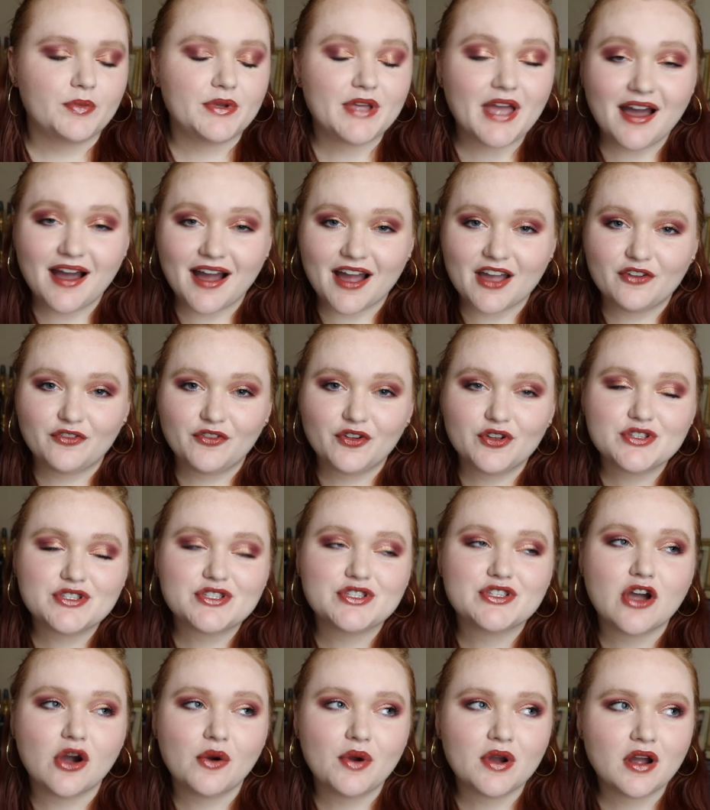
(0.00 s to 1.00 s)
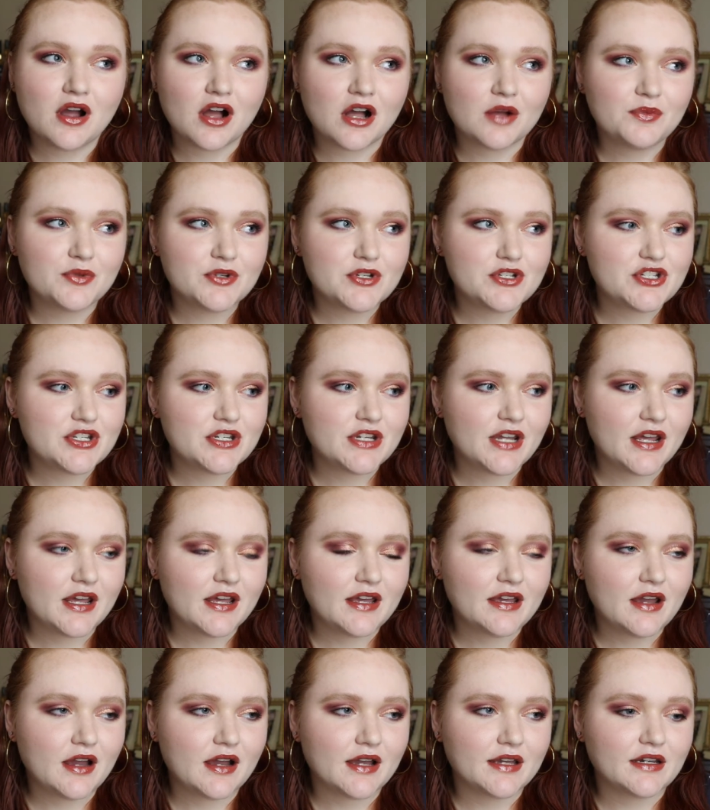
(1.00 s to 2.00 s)
yeah, I feel so accomplished
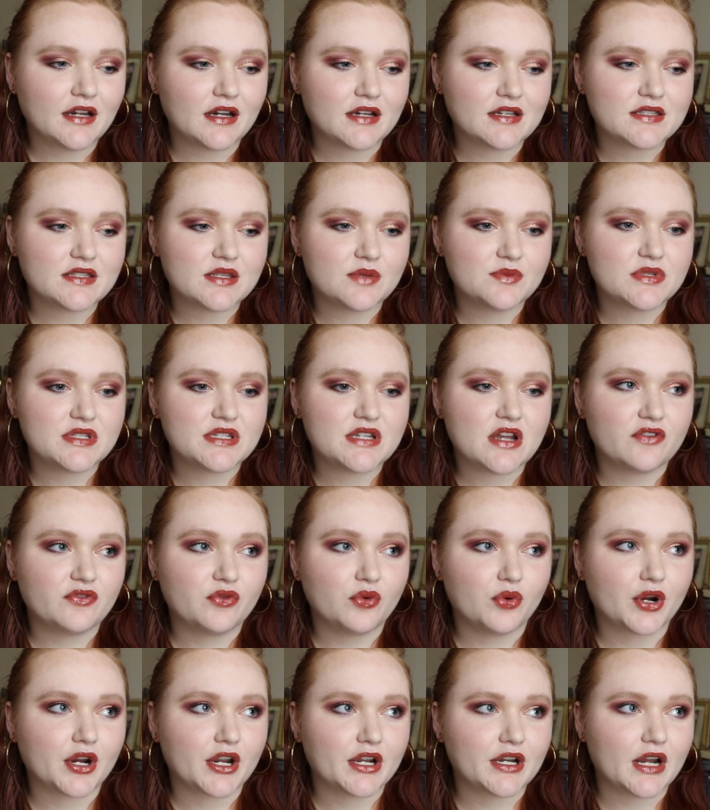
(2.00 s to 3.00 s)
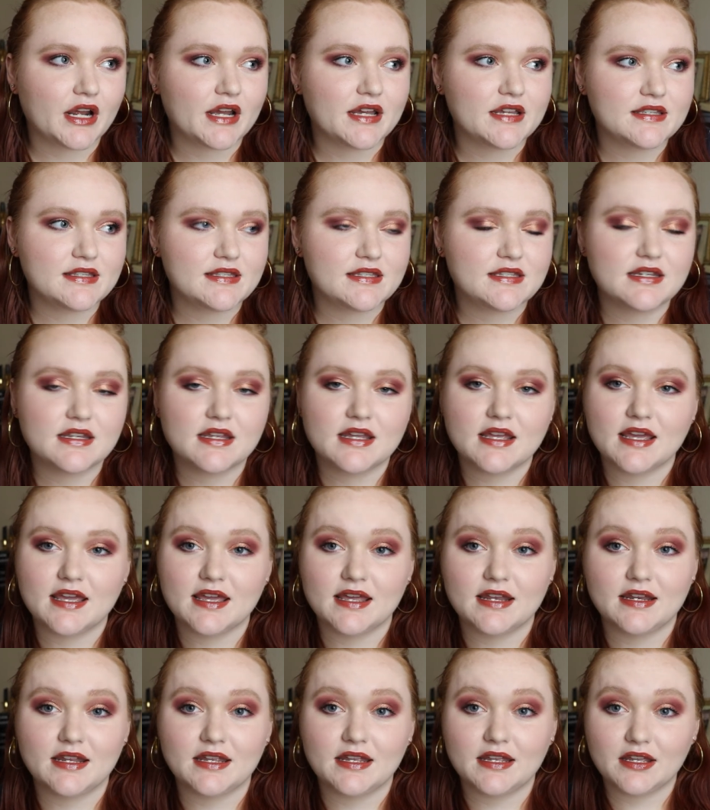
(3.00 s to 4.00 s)
today. I got some stuff organized
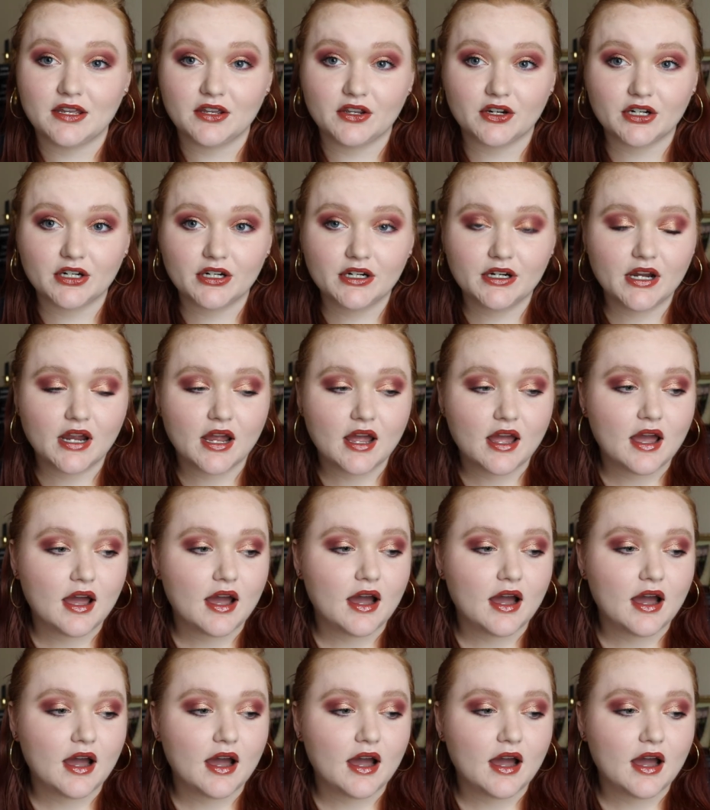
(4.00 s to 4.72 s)
in here.